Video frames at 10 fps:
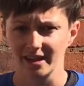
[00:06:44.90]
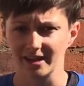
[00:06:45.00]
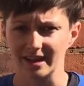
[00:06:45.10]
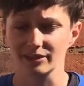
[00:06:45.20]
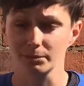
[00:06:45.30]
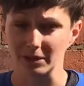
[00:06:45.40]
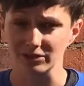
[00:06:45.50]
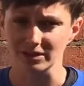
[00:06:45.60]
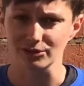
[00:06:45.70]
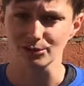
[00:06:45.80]

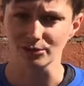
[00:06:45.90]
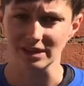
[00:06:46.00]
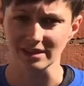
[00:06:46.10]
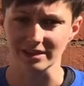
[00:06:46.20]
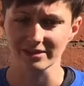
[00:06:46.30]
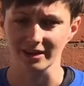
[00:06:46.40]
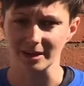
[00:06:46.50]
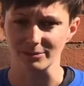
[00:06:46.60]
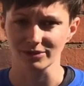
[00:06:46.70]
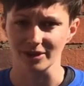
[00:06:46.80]
especially during this time.
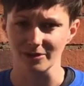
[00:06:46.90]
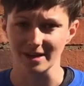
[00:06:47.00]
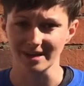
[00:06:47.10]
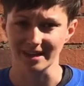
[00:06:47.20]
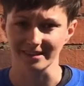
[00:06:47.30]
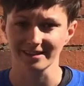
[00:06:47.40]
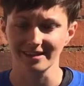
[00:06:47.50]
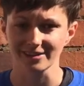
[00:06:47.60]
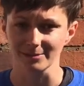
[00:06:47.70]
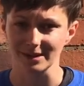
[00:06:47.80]
So yeah, send
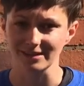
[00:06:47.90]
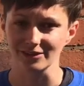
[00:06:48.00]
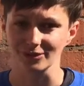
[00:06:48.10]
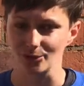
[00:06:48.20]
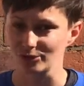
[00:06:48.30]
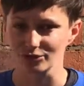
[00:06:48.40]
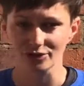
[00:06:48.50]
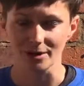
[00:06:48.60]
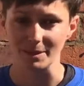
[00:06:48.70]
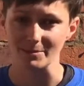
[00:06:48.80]
us a message or just
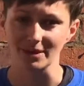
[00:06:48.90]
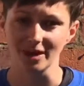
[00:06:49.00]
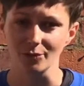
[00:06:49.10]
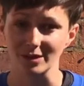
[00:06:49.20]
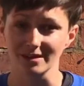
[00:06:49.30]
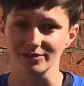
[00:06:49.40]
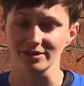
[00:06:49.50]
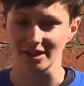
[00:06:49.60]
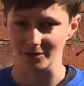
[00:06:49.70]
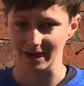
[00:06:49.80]
comment below. We'd love to
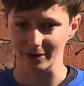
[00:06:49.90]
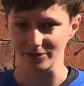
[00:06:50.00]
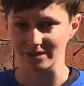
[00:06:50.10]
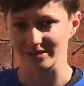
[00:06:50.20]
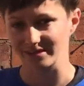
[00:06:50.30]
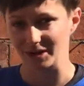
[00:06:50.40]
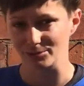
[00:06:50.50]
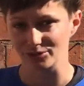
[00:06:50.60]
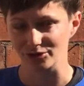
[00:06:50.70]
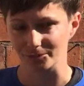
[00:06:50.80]
know how this has helped
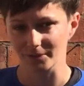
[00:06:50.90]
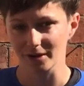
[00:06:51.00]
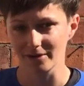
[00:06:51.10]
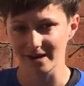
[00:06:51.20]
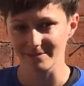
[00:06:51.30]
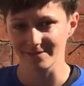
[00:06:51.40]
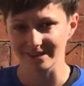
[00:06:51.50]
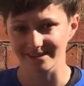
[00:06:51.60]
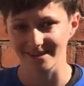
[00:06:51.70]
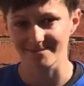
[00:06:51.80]
you. All right, thanks a
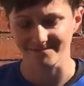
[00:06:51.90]
lot.